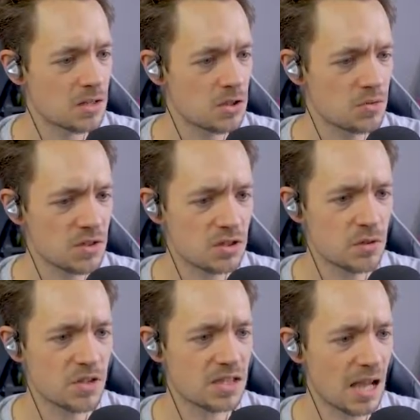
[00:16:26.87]
You've just...
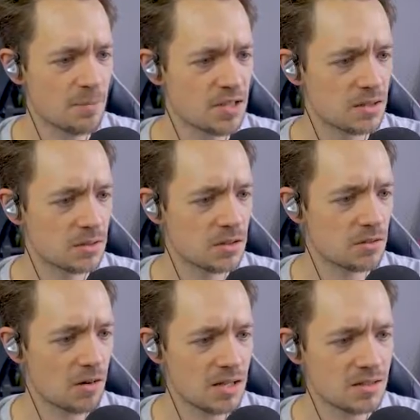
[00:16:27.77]
You've escaped.
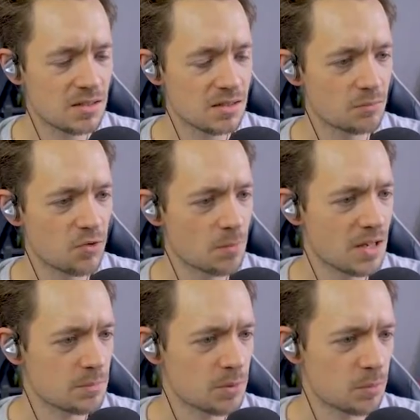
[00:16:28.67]
Congrats. That's the wrong
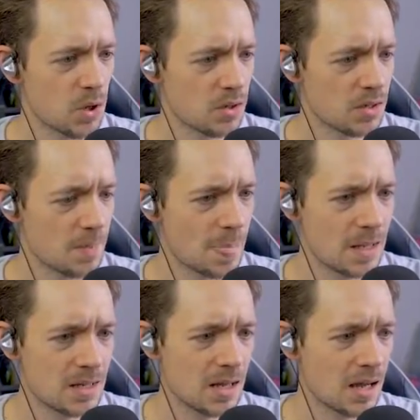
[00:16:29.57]
place to put a block.
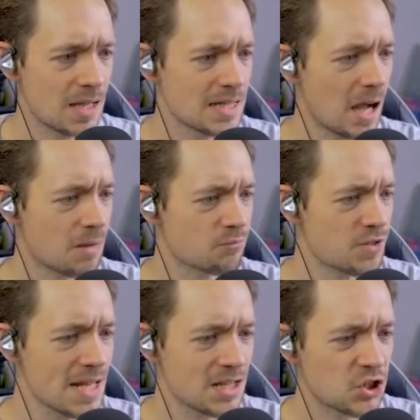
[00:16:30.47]
I, I
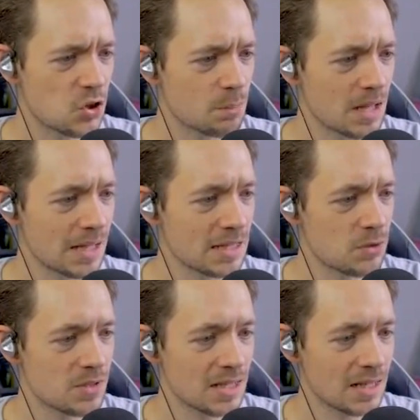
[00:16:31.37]
really should be like
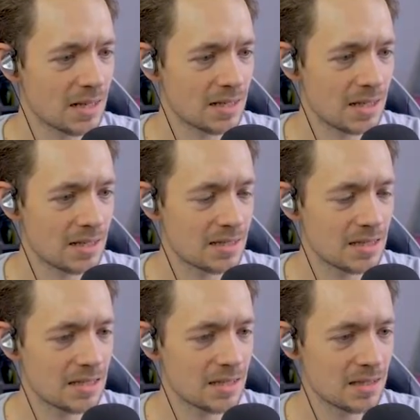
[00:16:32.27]
using, okay,
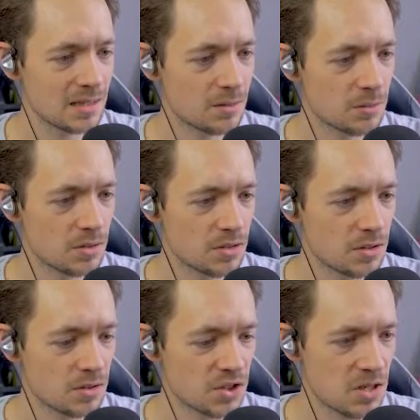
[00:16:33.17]
the, we've got a,
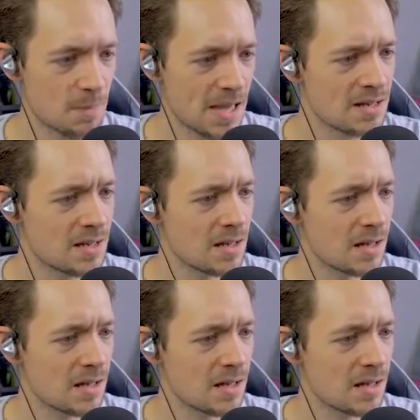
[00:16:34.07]
got a sheep pen.